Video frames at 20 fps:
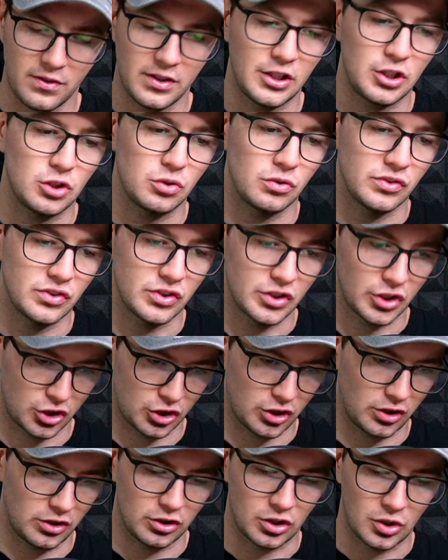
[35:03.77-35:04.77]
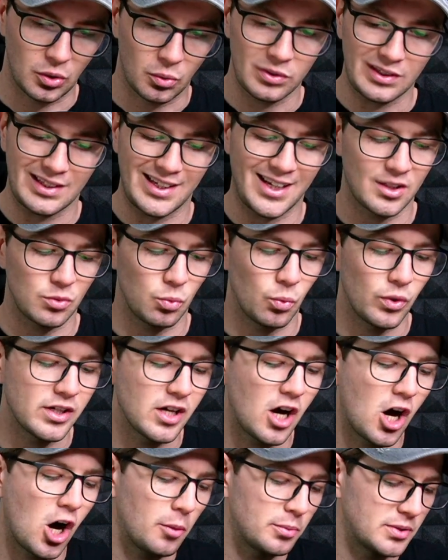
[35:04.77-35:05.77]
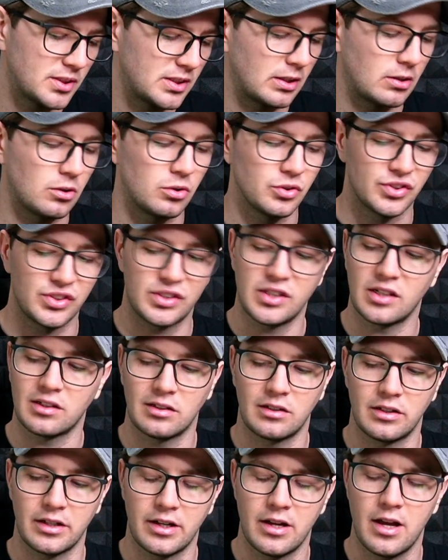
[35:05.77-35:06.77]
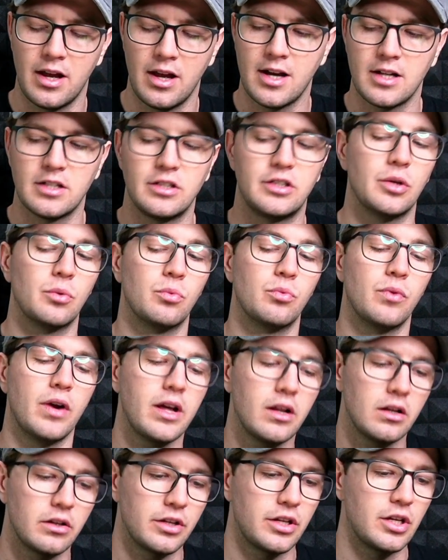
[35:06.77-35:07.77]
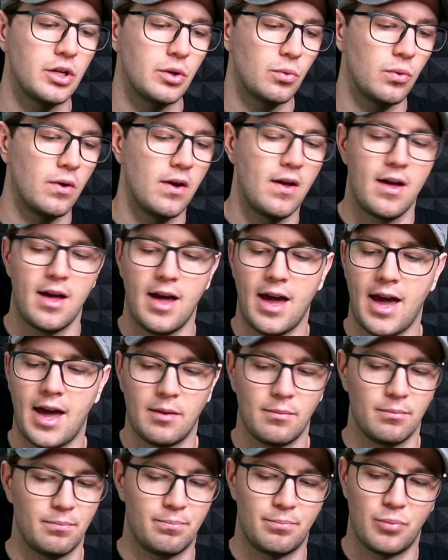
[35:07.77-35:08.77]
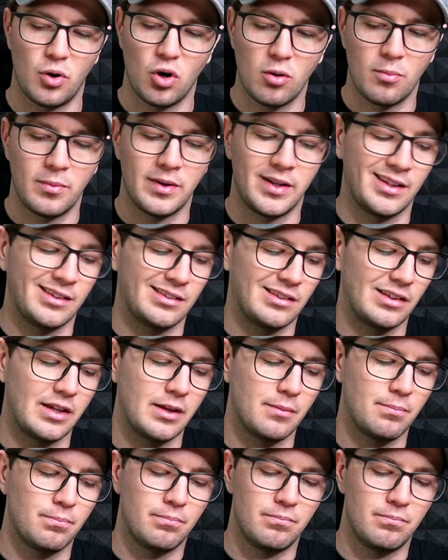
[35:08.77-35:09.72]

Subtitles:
transition. Don't let one obstacle suddenly derail you and permanently,